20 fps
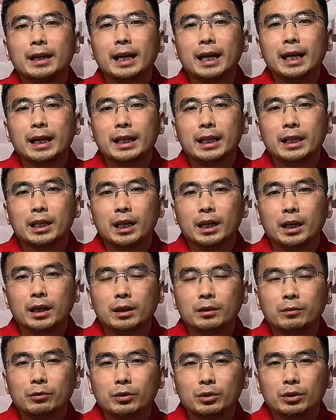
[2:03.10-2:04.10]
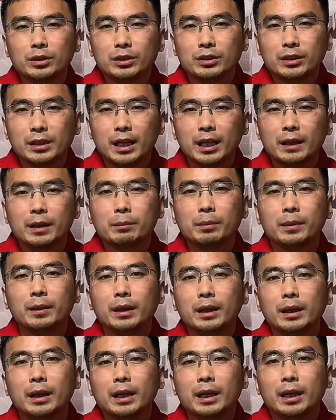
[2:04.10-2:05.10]
any color for this lamp,
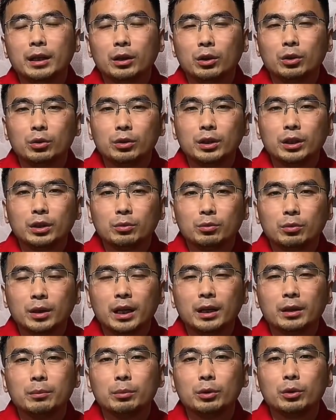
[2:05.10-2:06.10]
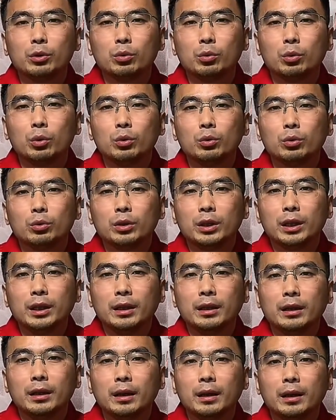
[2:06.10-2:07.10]
including red, blue, or
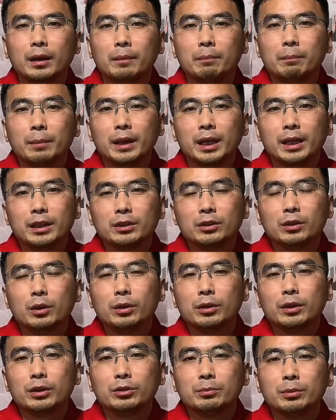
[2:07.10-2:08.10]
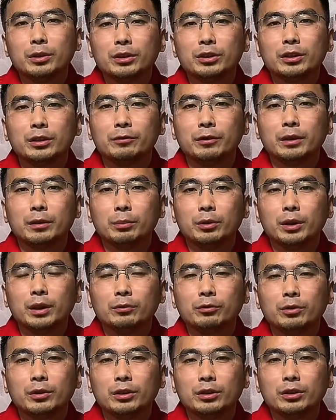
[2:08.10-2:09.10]
green, based on the specific
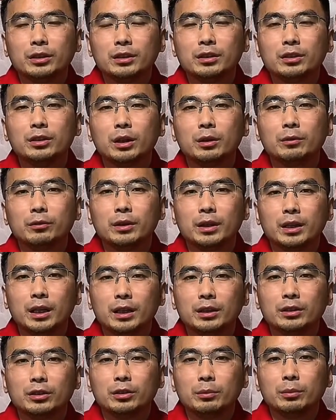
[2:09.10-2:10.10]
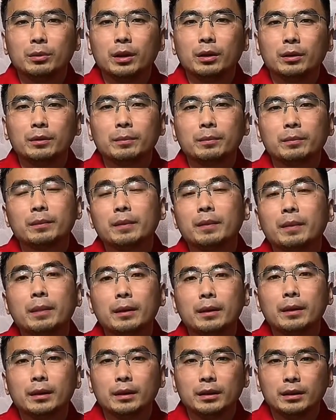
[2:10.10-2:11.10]
preferences of the customer.
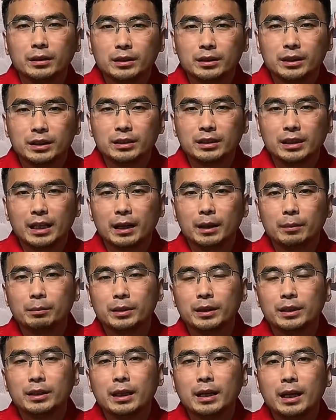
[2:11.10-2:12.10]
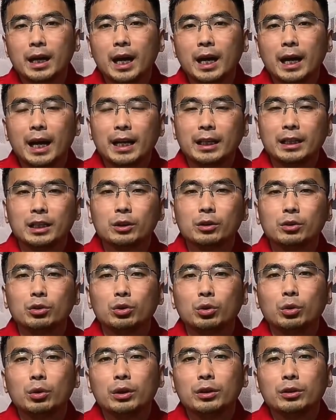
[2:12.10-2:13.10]
This lamp is an ideal
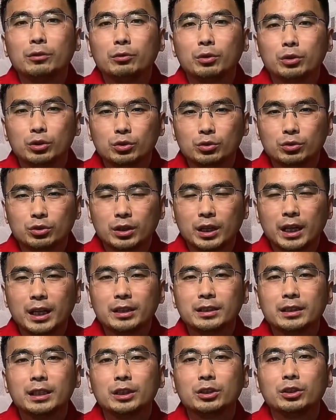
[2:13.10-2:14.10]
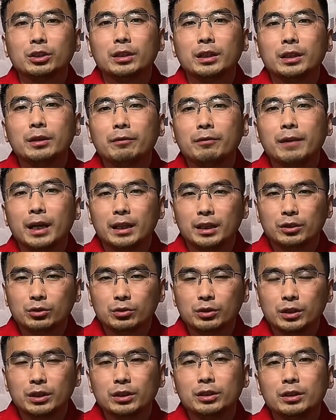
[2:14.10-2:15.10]
choice for utilization in
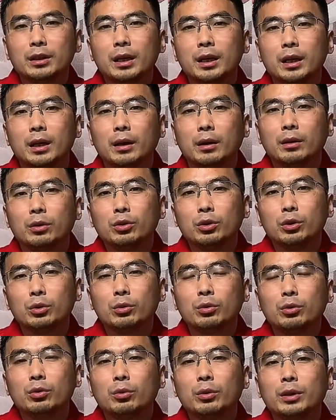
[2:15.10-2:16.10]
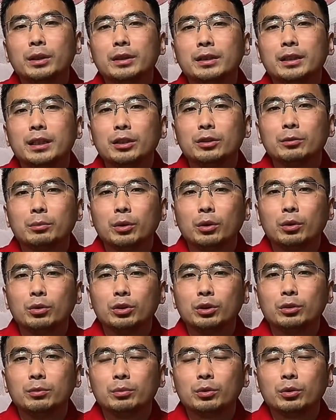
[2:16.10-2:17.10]
factories due to its
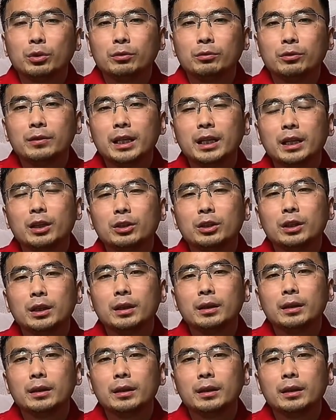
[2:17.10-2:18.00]
explosion-proof nature.